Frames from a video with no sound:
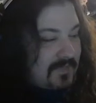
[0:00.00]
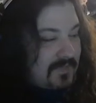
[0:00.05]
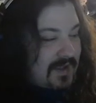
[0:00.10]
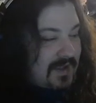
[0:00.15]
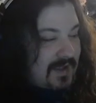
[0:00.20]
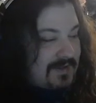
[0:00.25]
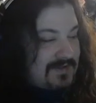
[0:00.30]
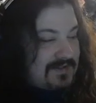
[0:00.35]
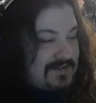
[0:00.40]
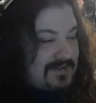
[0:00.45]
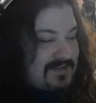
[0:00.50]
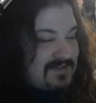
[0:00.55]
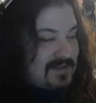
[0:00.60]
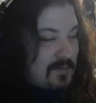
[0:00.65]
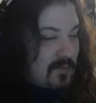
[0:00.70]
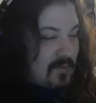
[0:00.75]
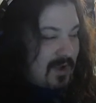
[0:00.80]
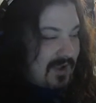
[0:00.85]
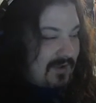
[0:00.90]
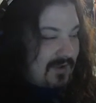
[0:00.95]
That doesn't
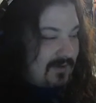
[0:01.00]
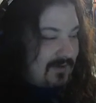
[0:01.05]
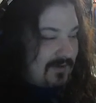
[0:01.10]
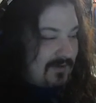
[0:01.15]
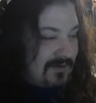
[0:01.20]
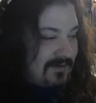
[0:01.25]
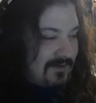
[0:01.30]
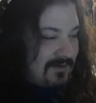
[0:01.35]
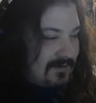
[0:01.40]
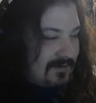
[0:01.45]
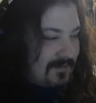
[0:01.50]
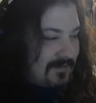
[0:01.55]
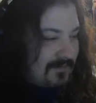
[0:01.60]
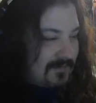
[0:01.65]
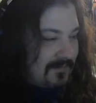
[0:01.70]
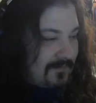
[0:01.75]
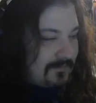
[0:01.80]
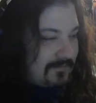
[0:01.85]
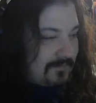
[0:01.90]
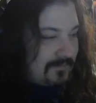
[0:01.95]
seem right.
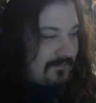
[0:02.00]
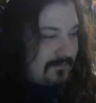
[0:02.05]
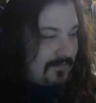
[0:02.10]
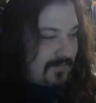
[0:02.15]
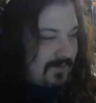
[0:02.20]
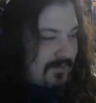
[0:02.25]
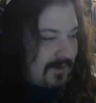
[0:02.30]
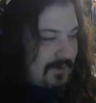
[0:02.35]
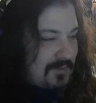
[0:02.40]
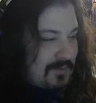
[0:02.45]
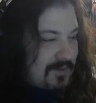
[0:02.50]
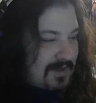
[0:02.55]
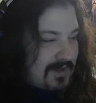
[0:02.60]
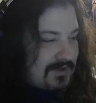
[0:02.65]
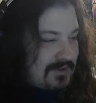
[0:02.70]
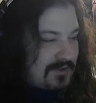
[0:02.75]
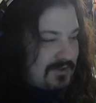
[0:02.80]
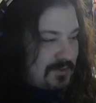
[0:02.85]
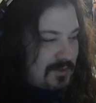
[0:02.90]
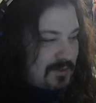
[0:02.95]
Are you guys
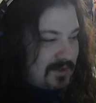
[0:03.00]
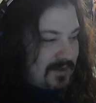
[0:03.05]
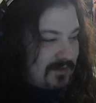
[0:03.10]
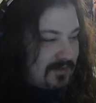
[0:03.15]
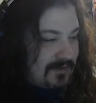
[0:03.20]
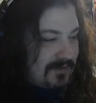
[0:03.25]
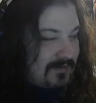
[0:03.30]
sure?